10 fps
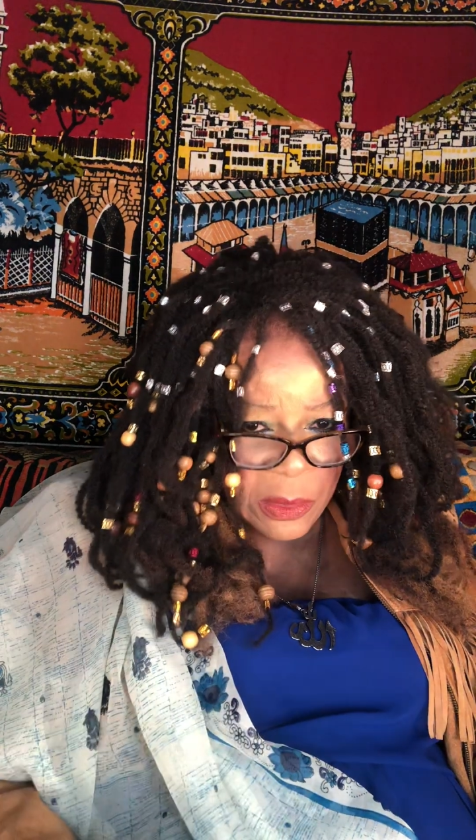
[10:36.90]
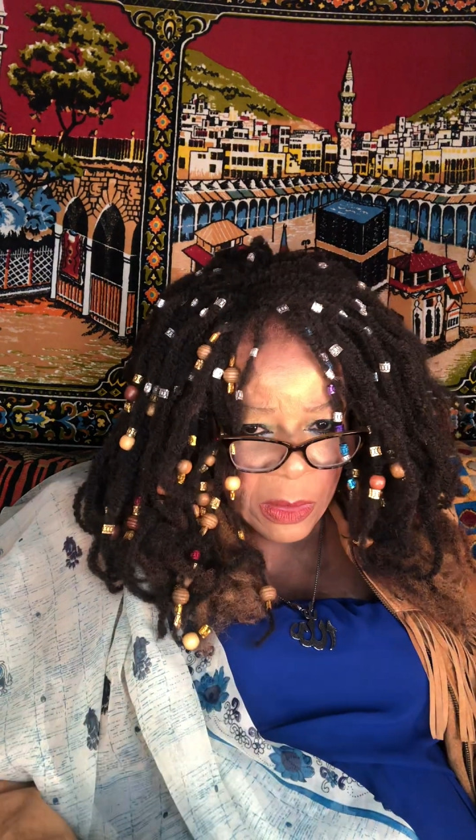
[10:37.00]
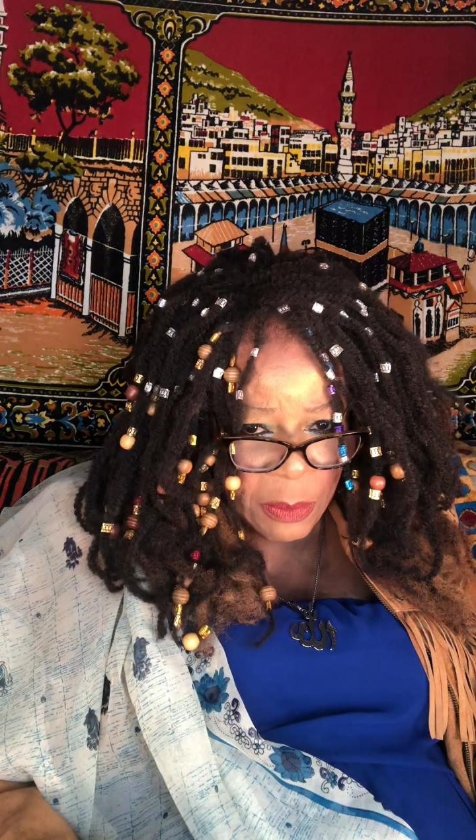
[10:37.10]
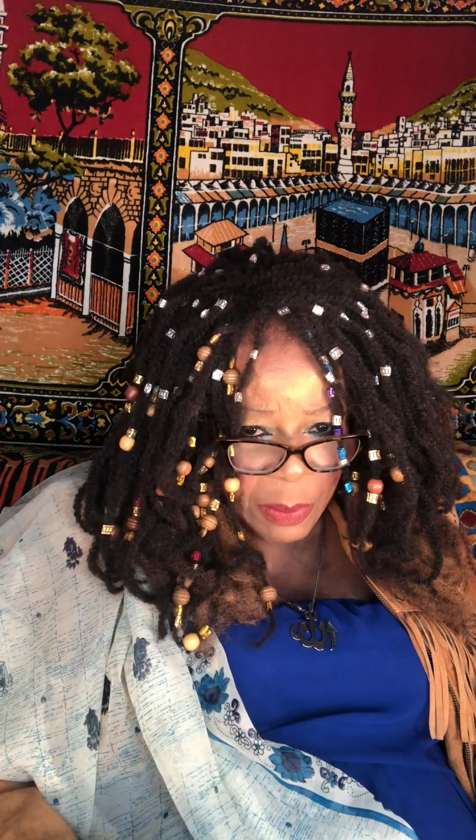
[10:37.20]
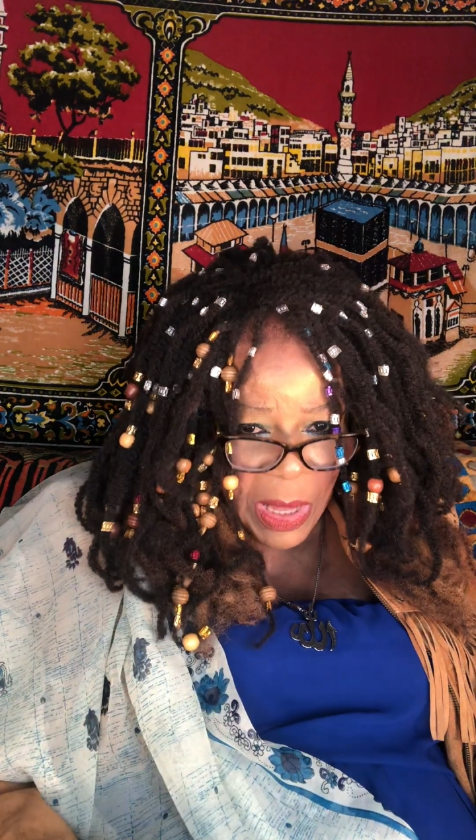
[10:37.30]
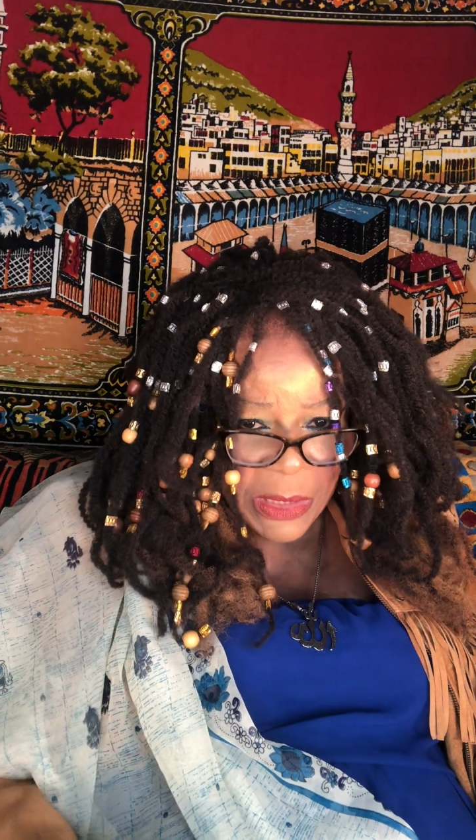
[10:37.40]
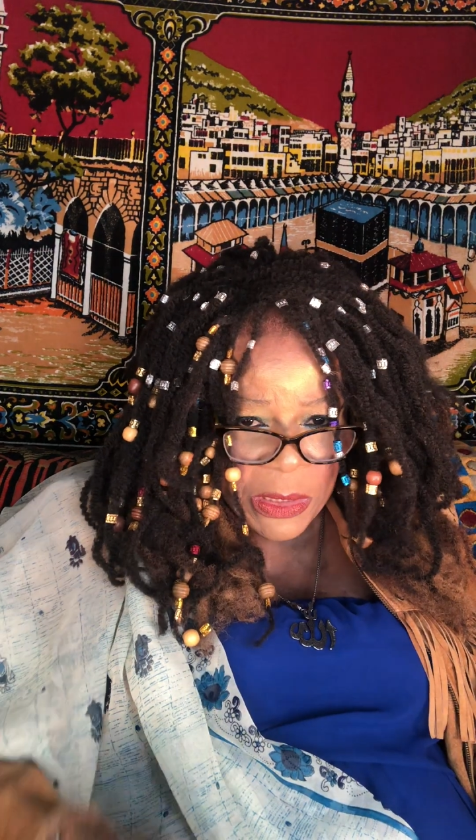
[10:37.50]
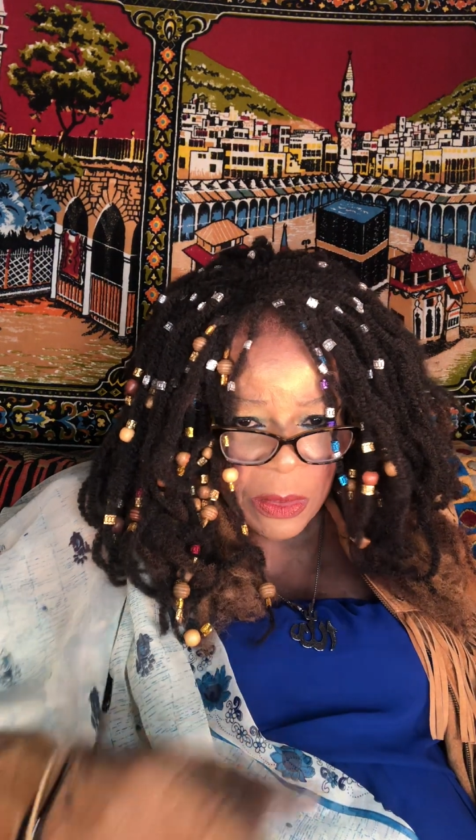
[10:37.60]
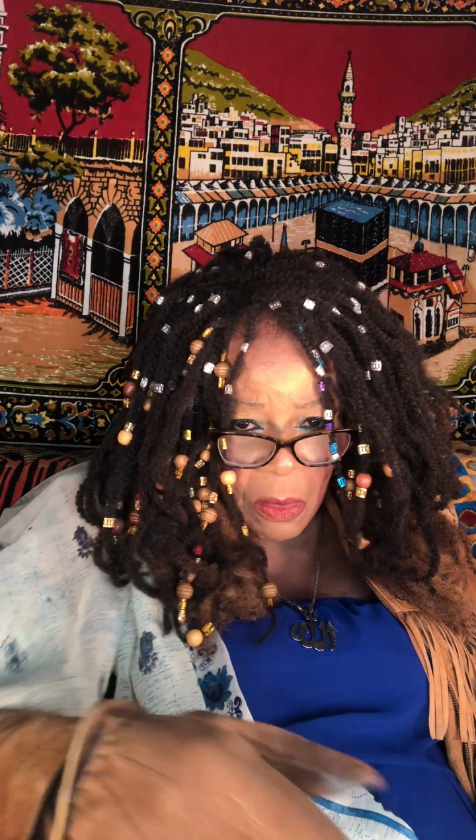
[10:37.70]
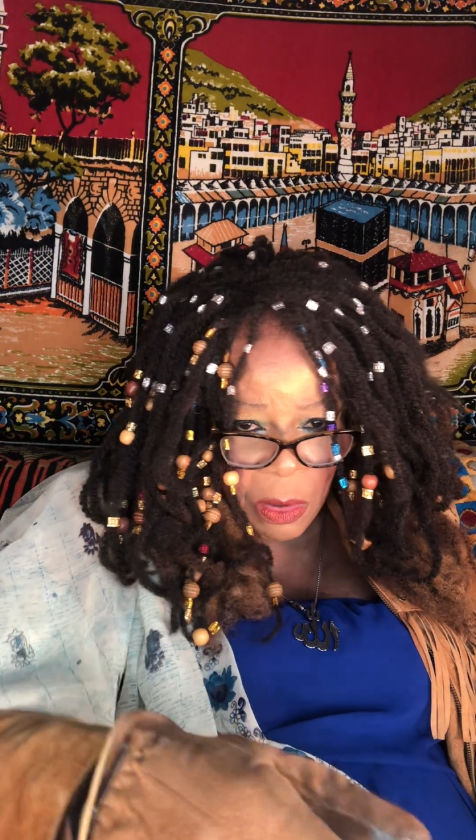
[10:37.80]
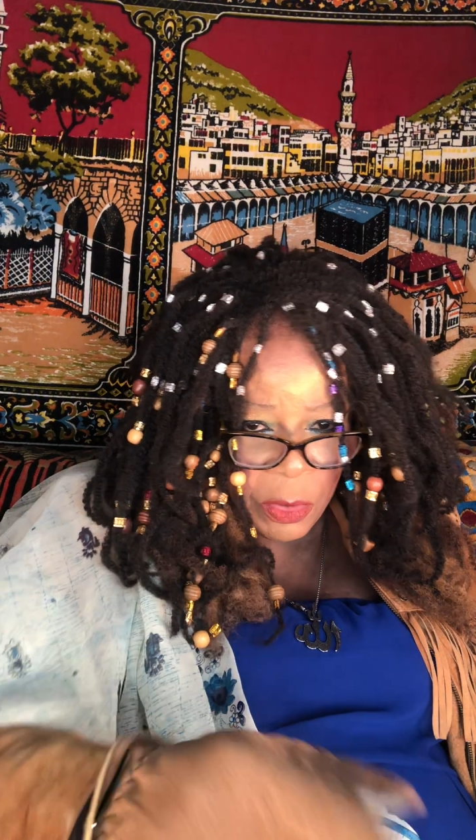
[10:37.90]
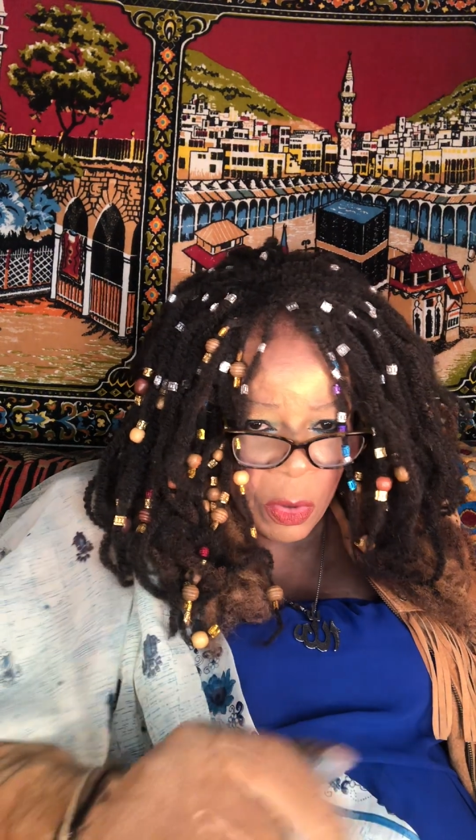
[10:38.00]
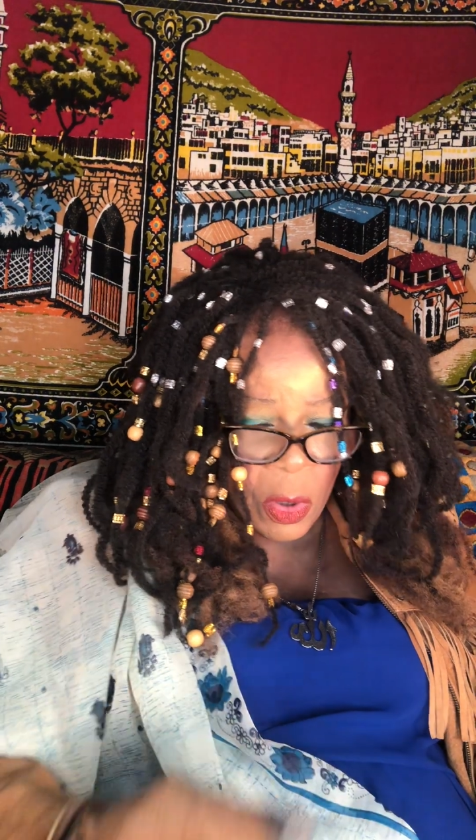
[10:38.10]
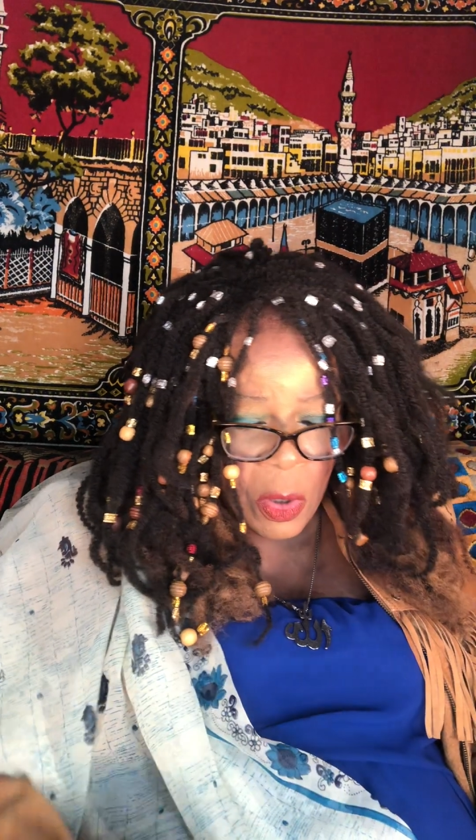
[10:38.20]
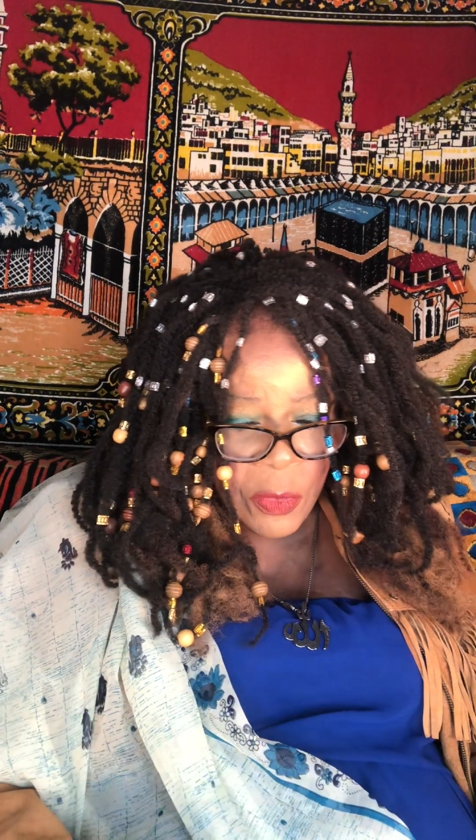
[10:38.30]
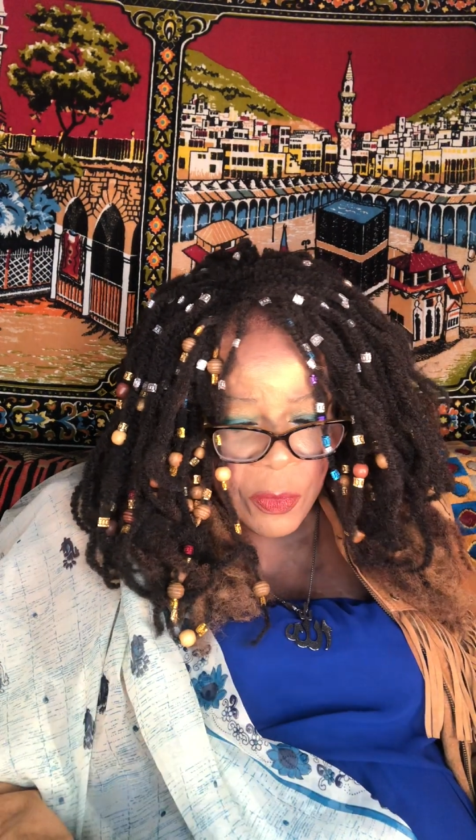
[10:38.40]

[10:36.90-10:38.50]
embodied on earth,